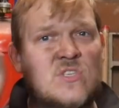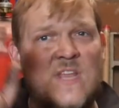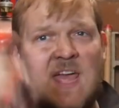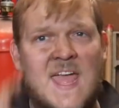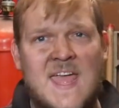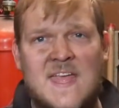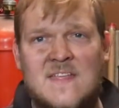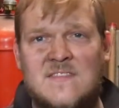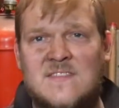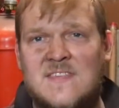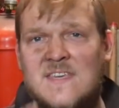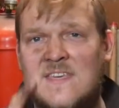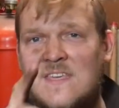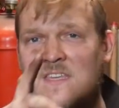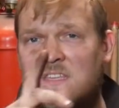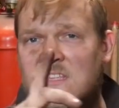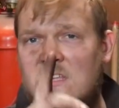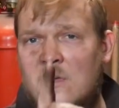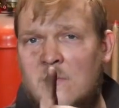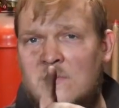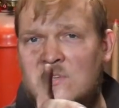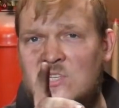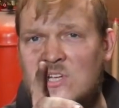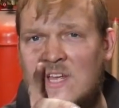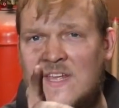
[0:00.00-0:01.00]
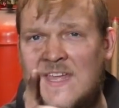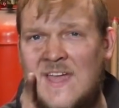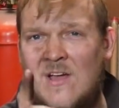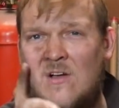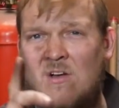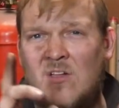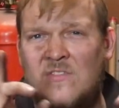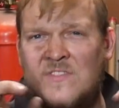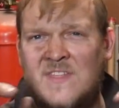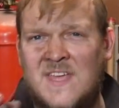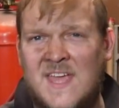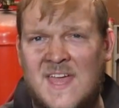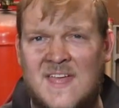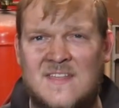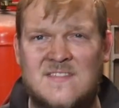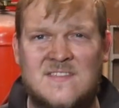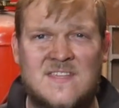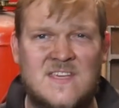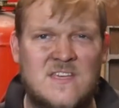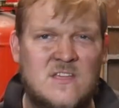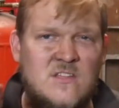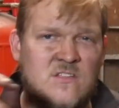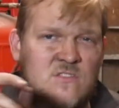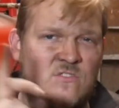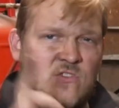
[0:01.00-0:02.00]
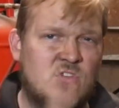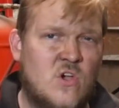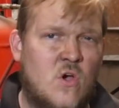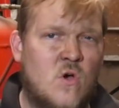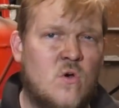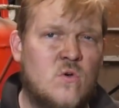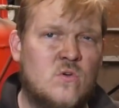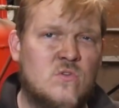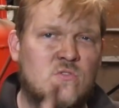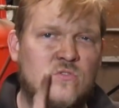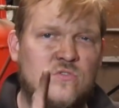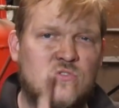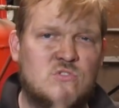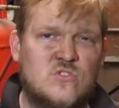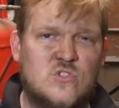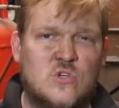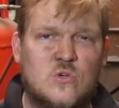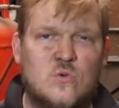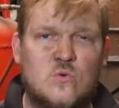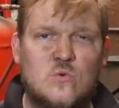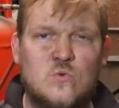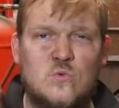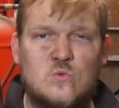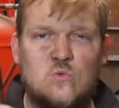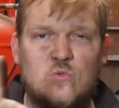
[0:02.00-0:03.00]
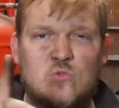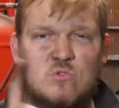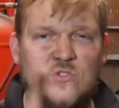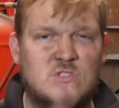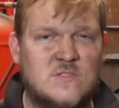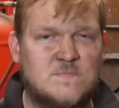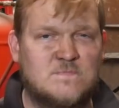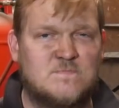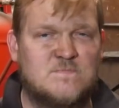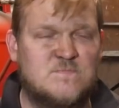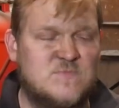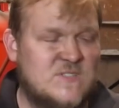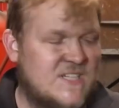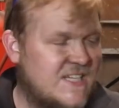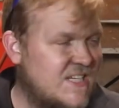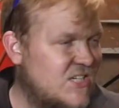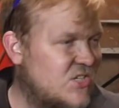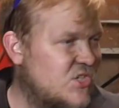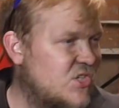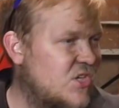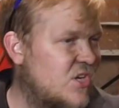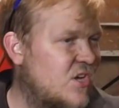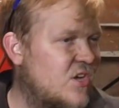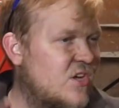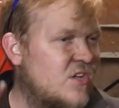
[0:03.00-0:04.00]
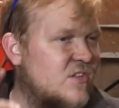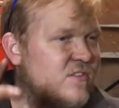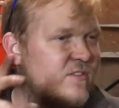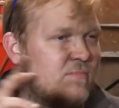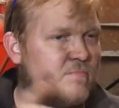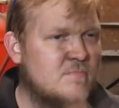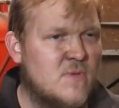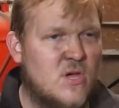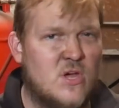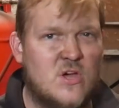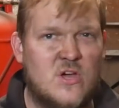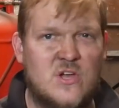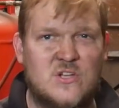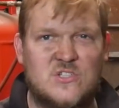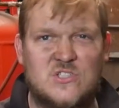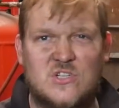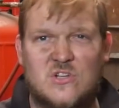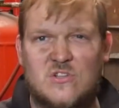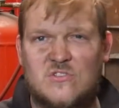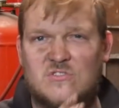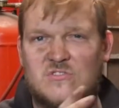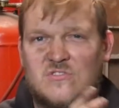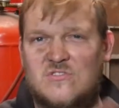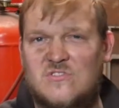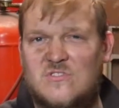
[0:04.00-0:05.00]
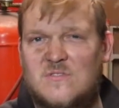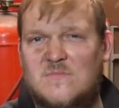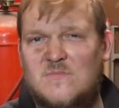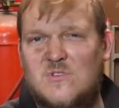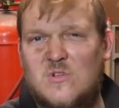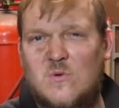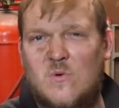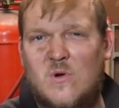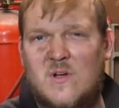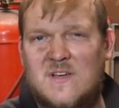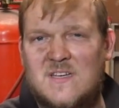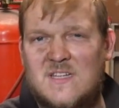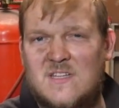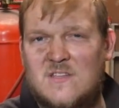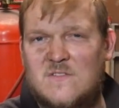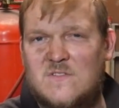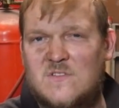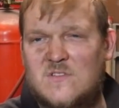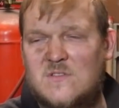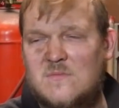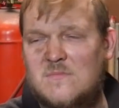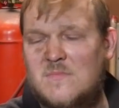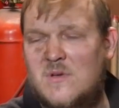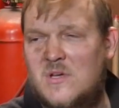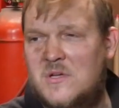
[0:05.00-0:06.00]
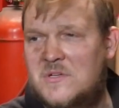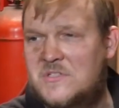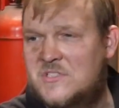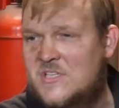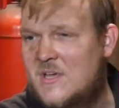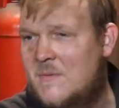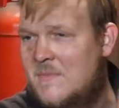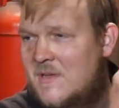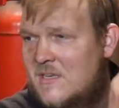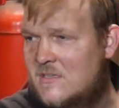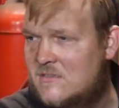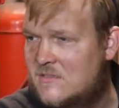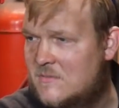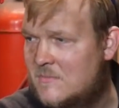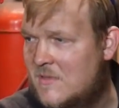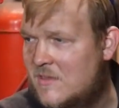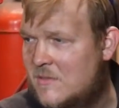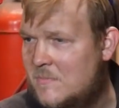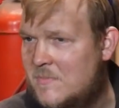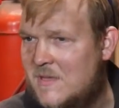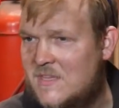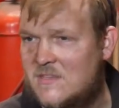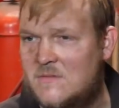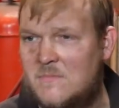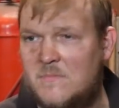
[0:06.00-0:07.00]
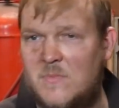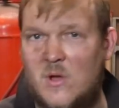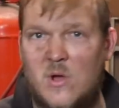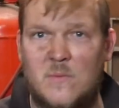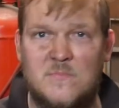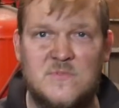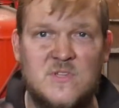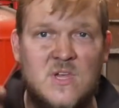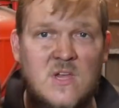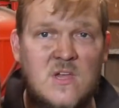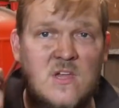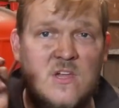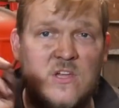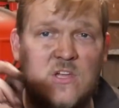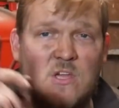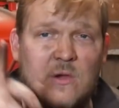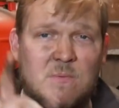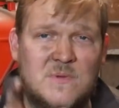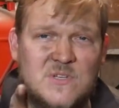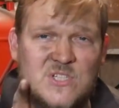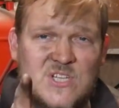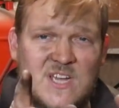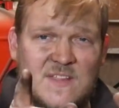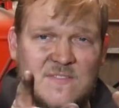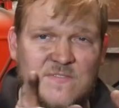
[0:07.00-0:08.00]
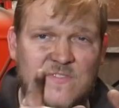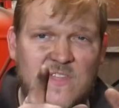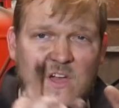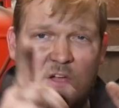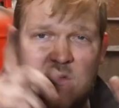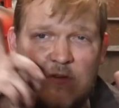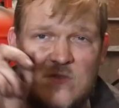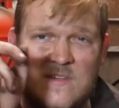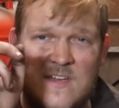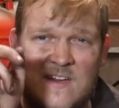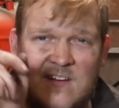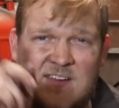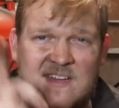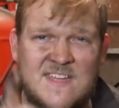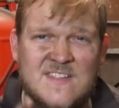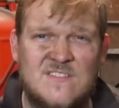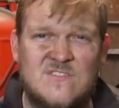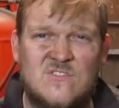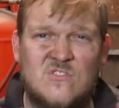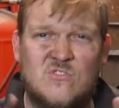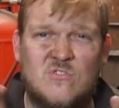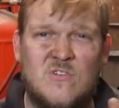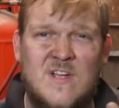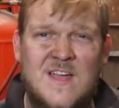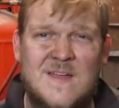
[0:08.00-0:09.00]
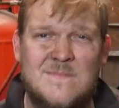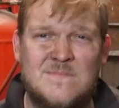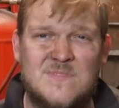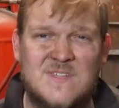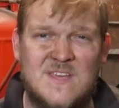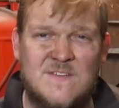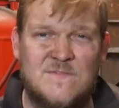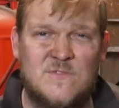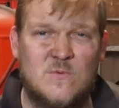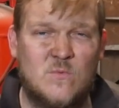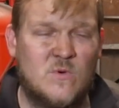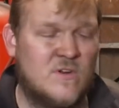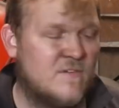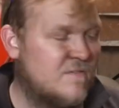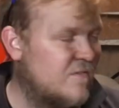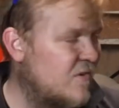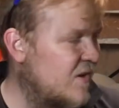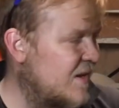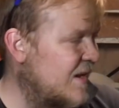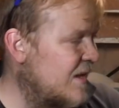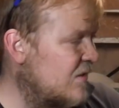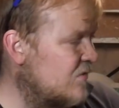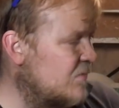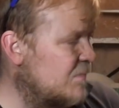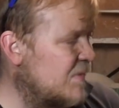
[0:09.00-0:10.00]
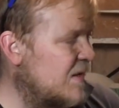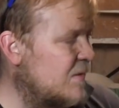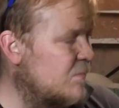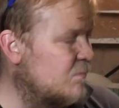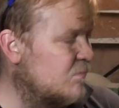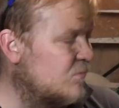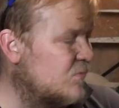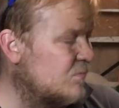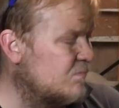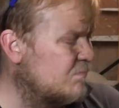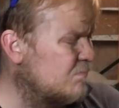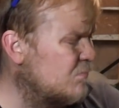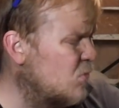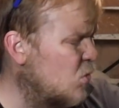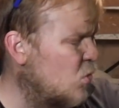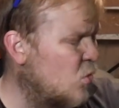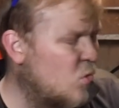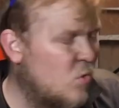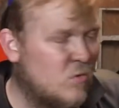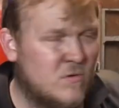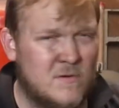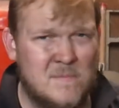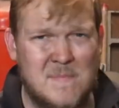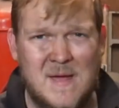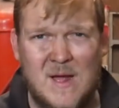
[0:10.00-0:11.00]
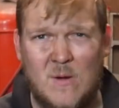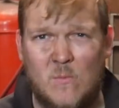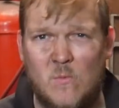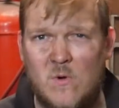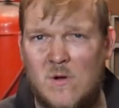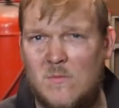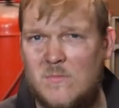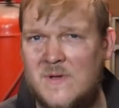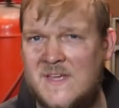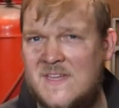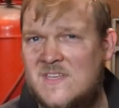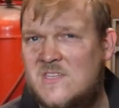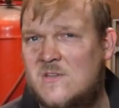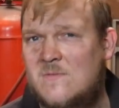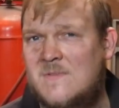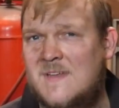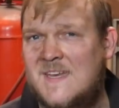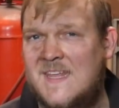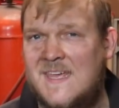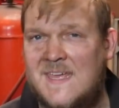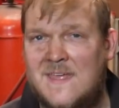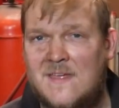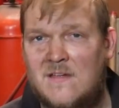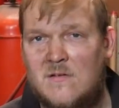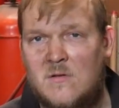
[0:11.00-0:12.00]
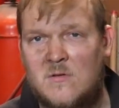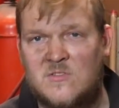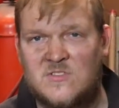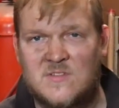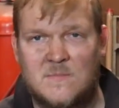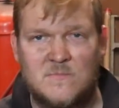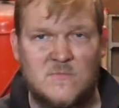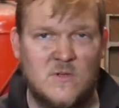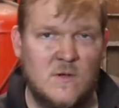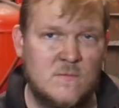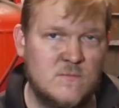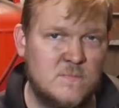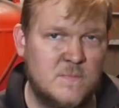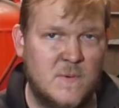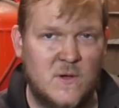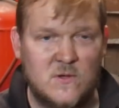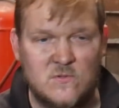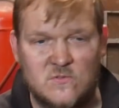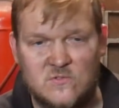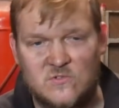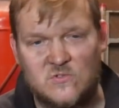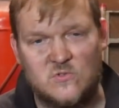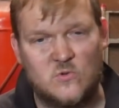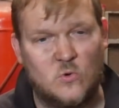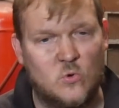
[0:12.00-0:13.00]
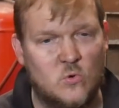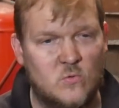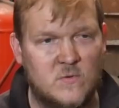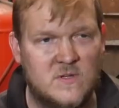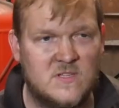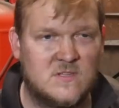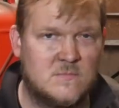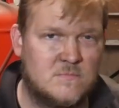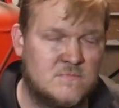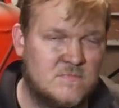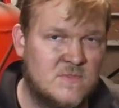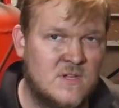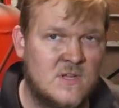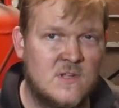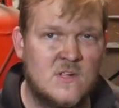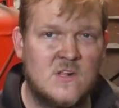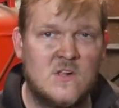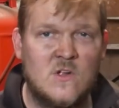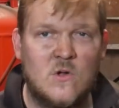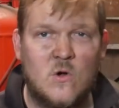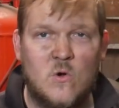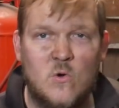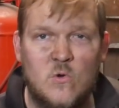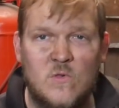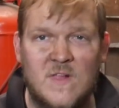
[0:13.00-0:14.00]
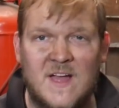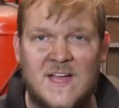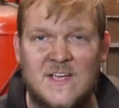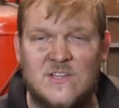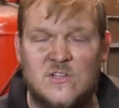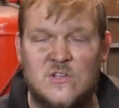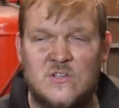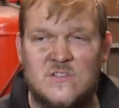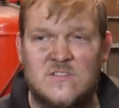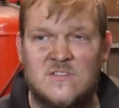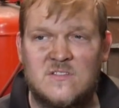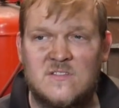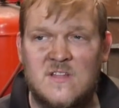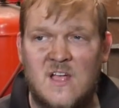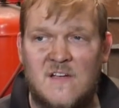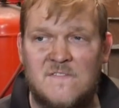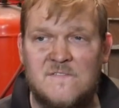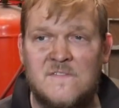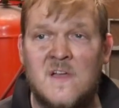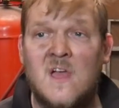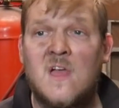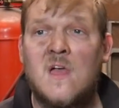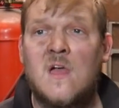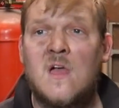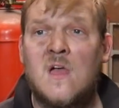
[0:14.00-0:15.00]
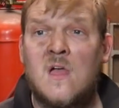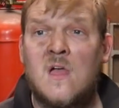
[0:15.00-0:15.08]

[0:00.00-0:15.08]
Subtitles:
Etsy, go and check out the Etsy, tongs, tools, t-shirts, merch. I've got some new ideas for some merch coming, some other bits and bobs. Go and check those out. Instagrams, if you want to find out a bit more about what we're doing here. I sometimes post stories and all that good stuff.